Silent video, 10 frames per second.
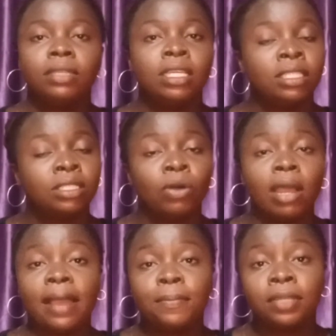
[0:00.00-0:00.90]
is not
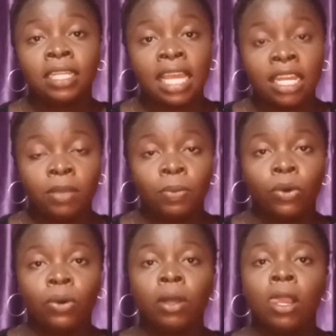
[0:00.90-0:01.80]
happening
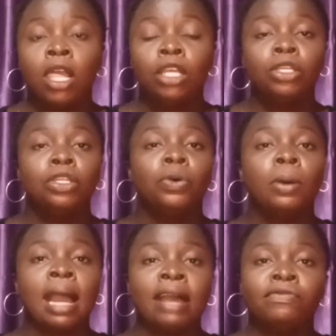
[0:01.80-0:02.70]
anymore you
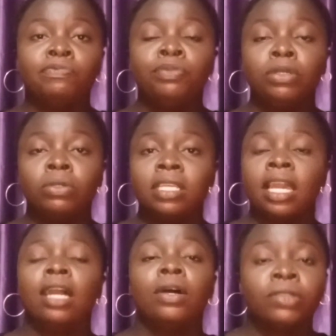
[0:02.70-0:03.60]
know i've built
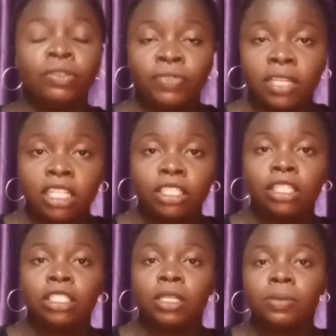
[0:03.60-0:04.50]
healthy
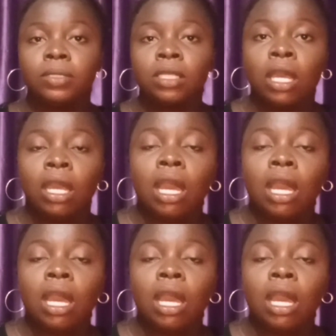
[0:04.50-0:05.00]
relationships